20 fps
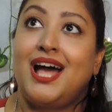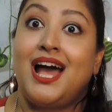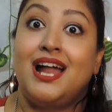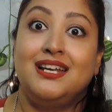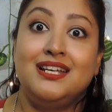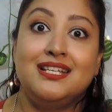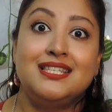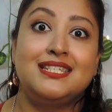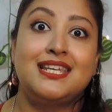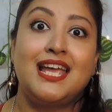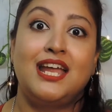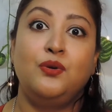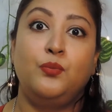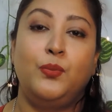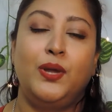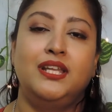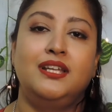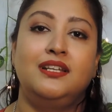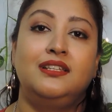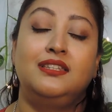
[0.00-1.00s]
understand
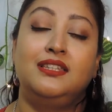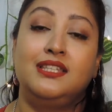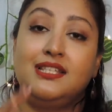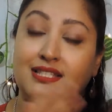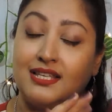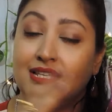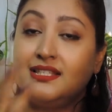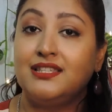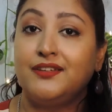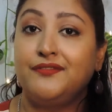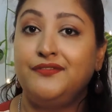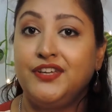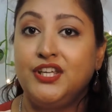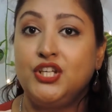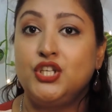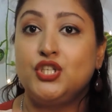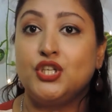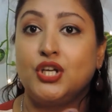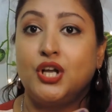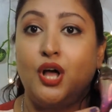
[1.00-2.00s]
whether this is the
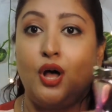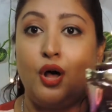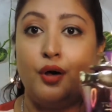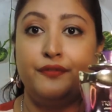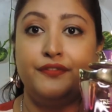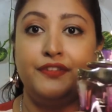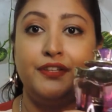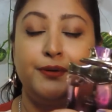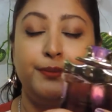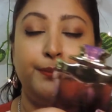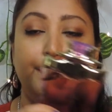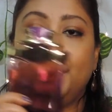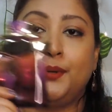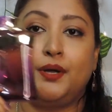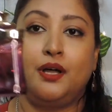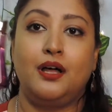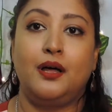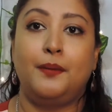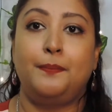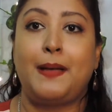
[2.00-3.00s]
feature of the
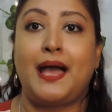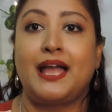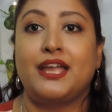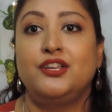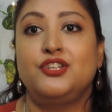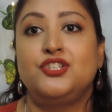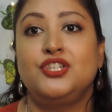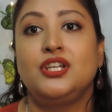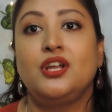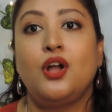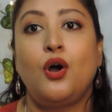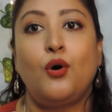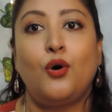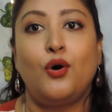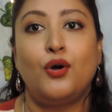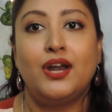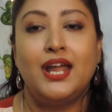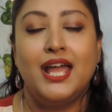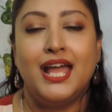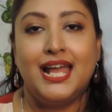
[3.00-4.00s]
packaging
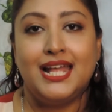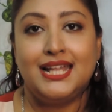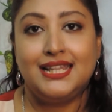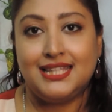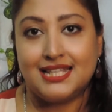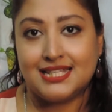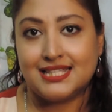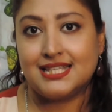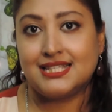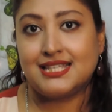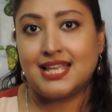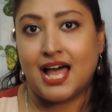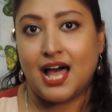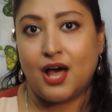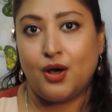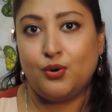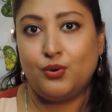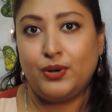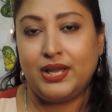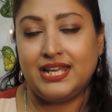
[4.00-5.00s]
or this is
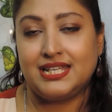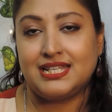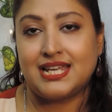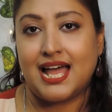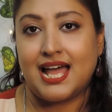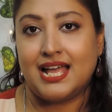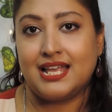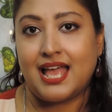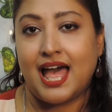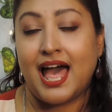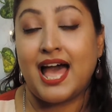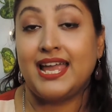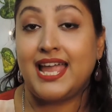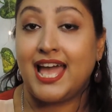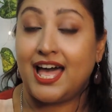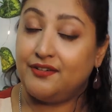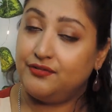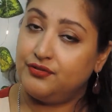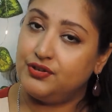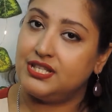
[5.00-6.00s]
how I
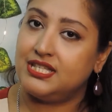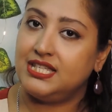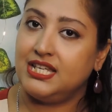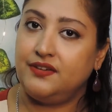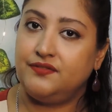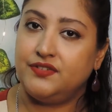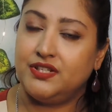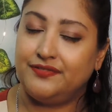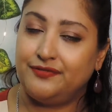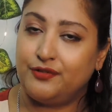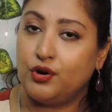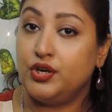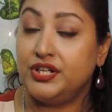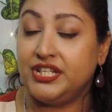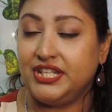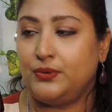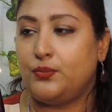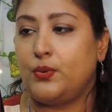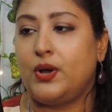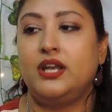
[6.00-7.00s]
have received a
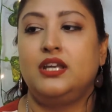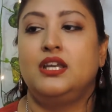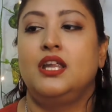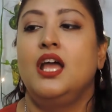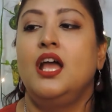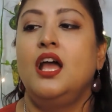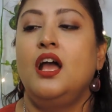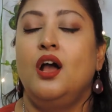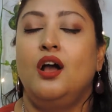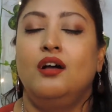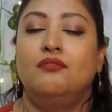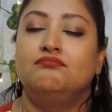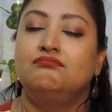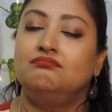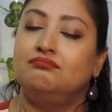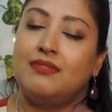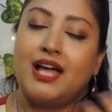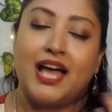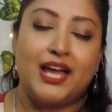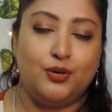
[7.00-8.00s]
faulty one.
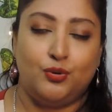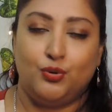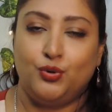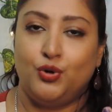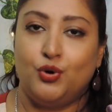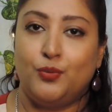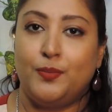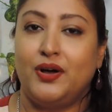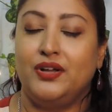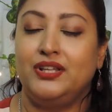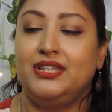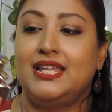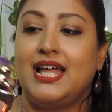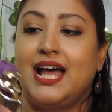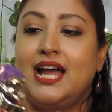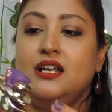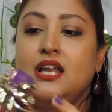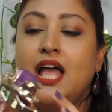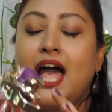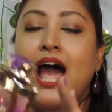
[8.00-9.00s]
I don't know about
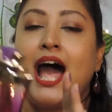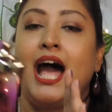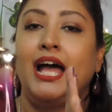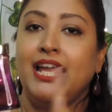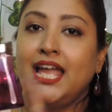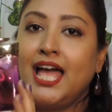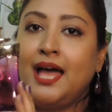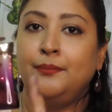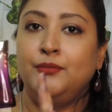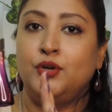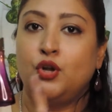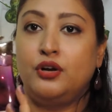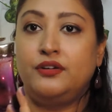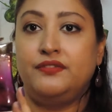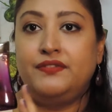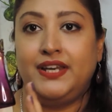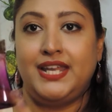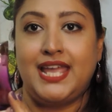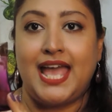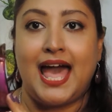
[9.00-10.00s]
that. I am
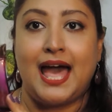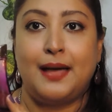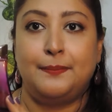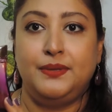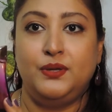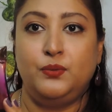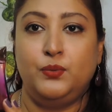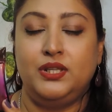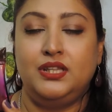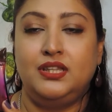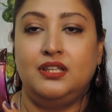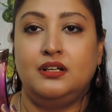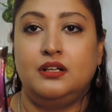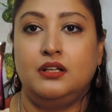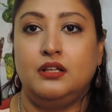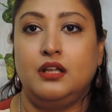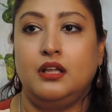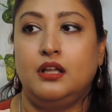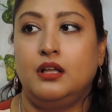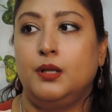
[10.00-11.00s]
not very happy with
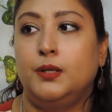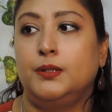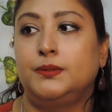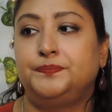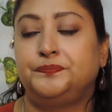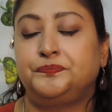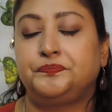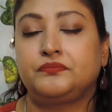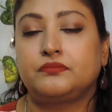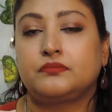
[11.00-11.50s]
the